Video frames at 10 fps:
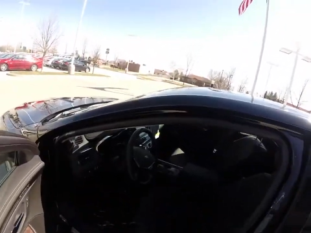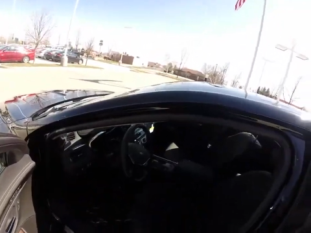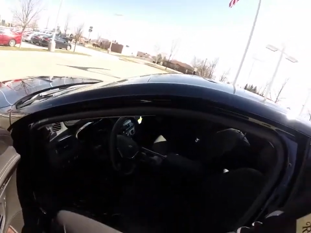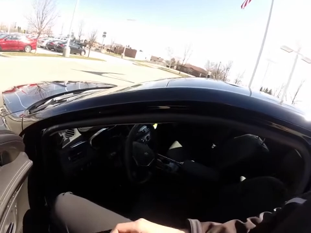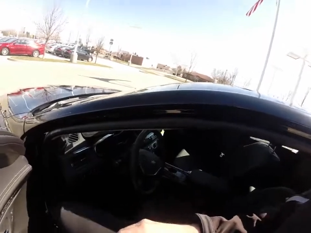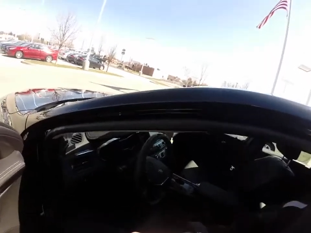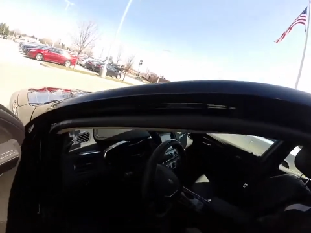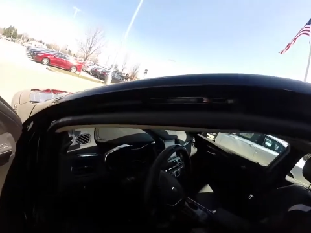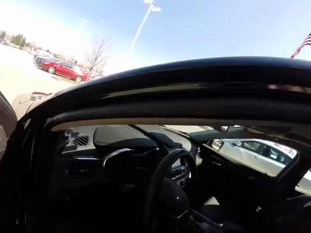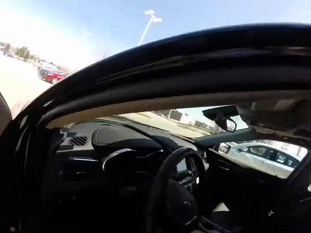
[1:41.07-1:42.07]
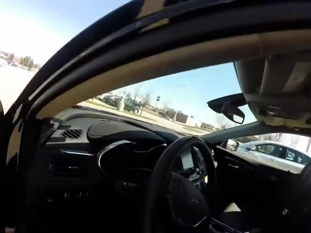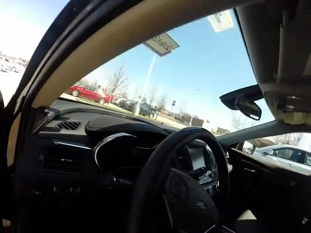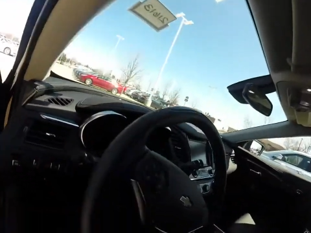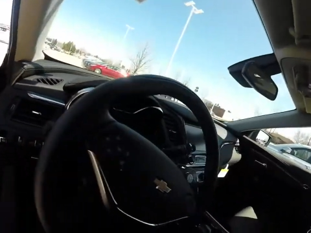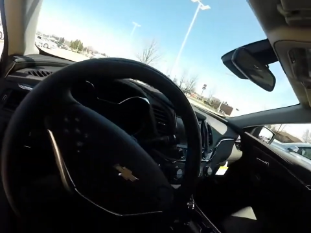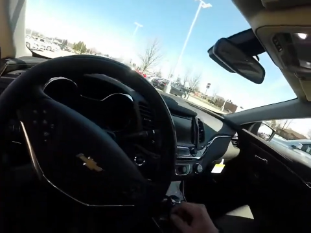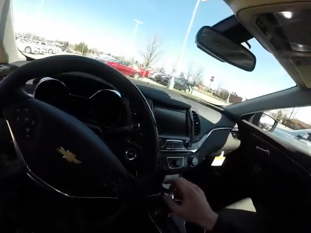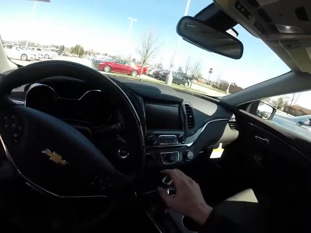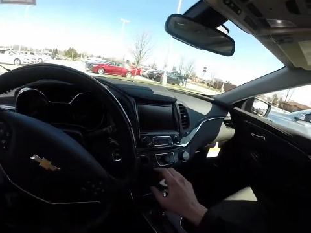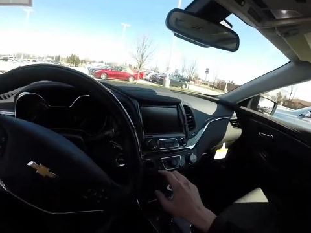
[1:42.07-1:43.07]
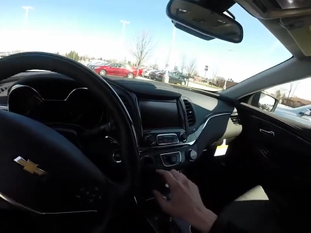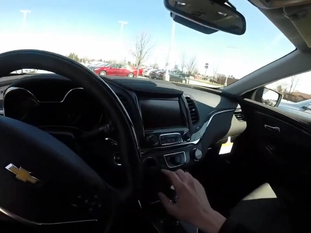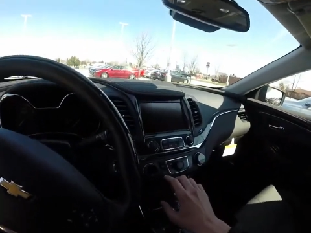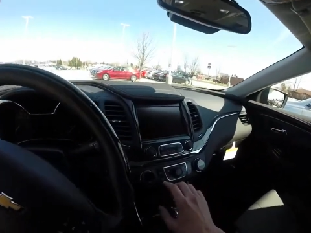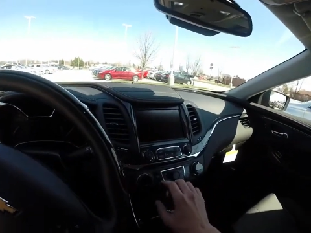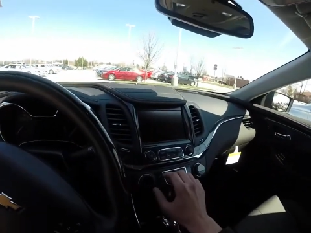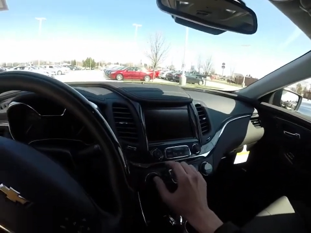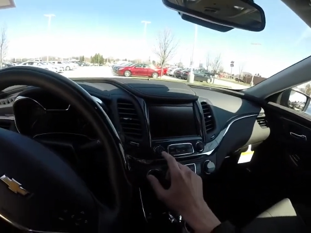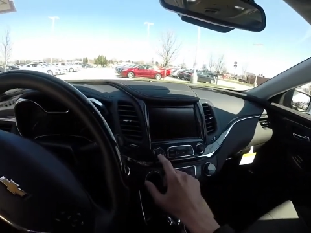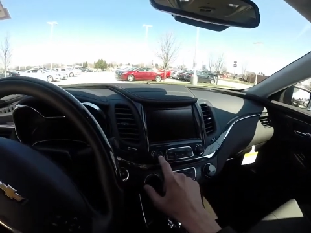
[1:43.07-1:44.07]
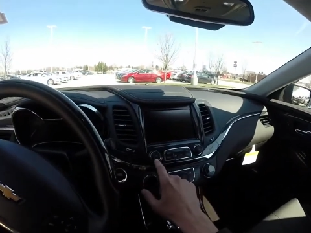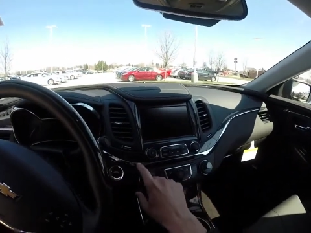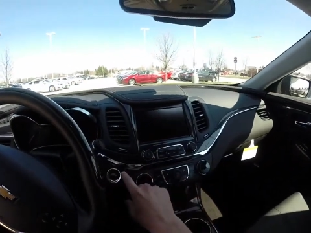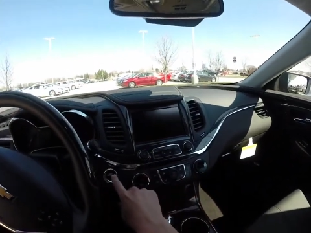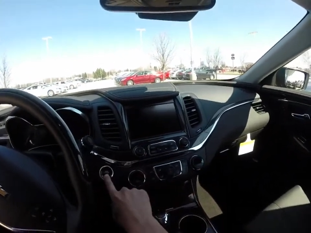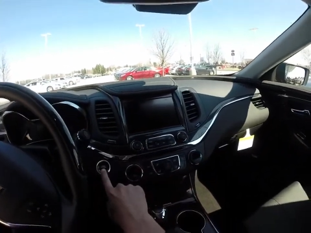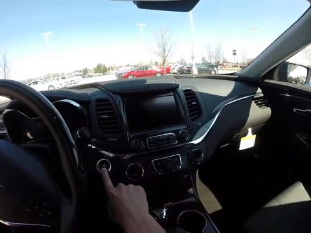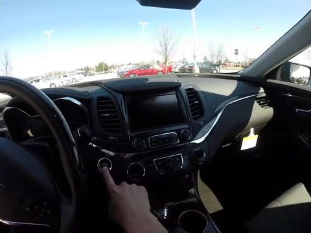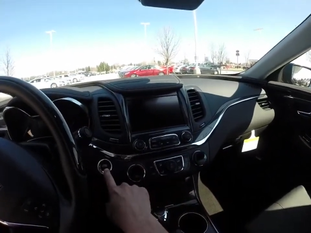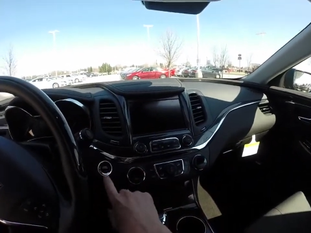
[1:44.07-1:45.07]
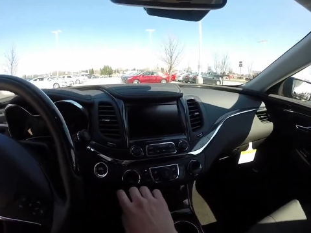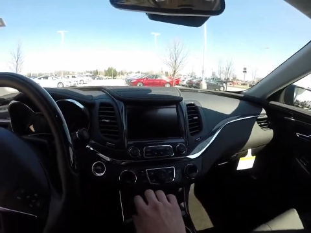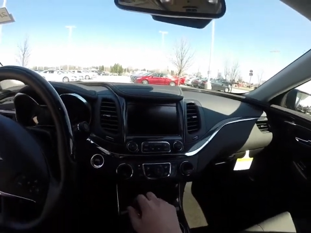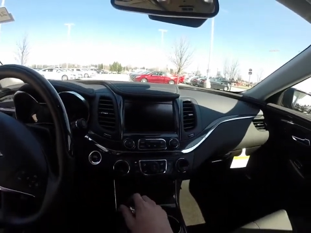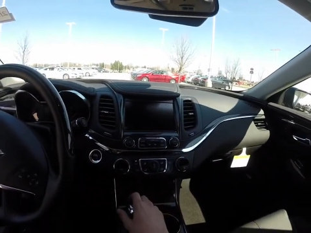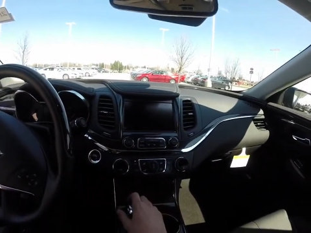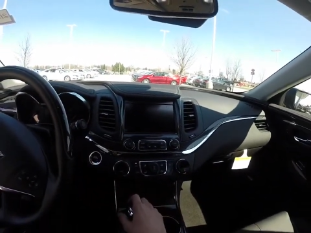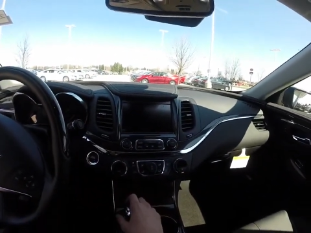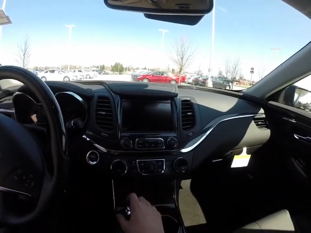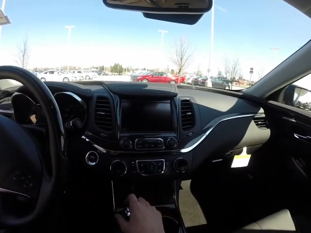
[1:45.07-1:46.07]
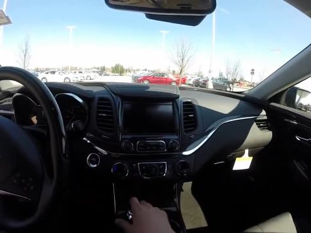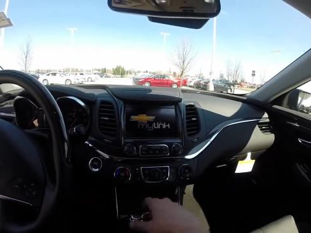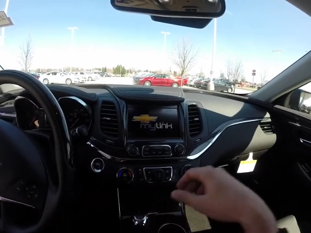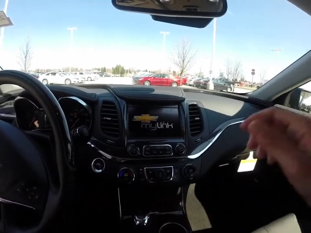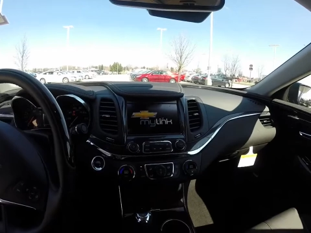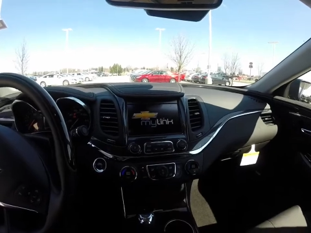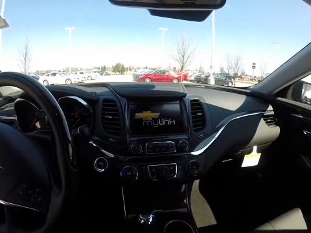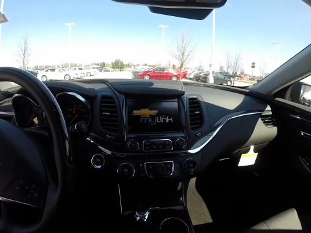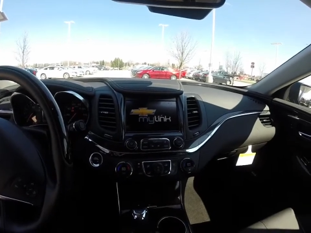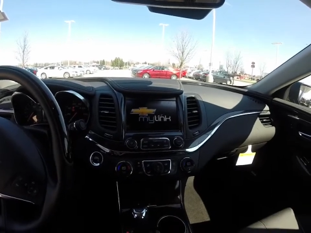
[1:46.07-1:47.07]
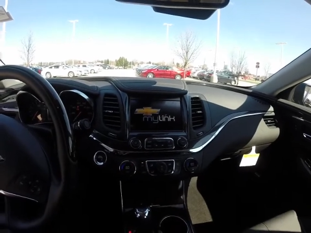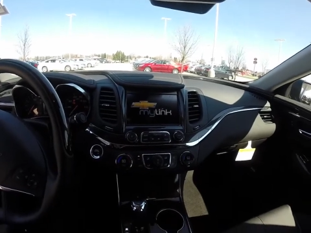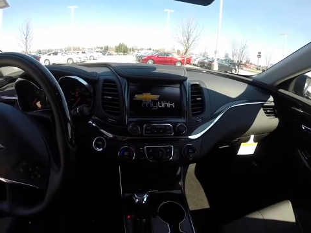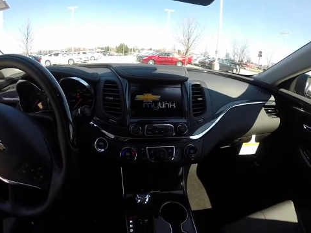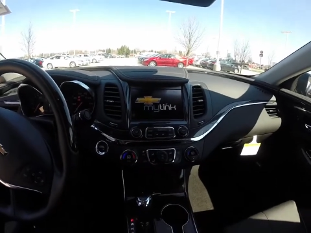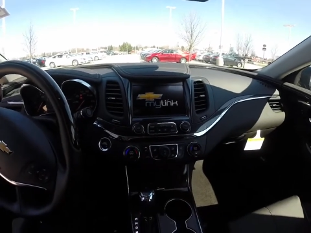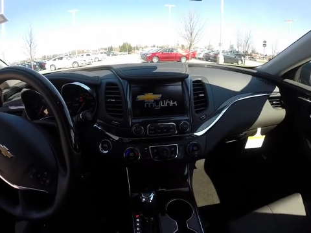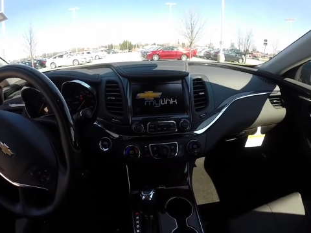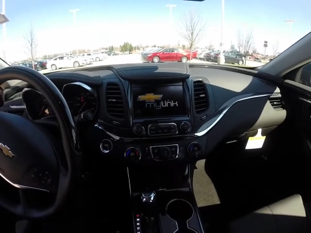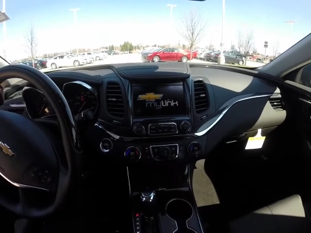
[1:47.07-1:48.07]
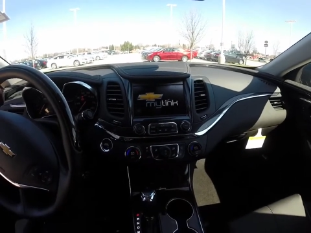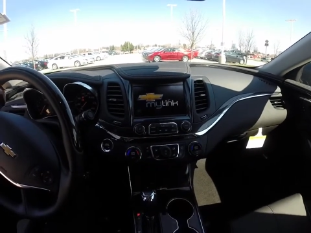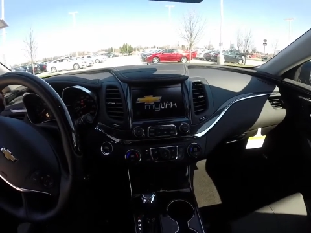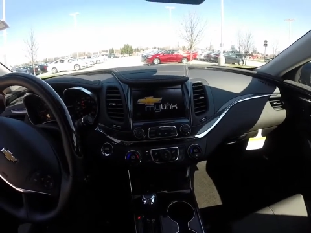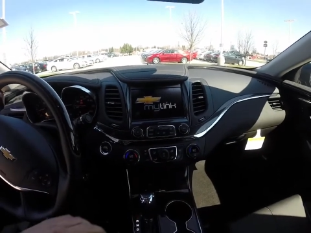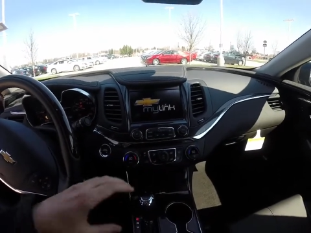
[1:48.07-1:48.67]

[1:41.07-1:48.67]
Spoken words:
[unreadable: no face in view]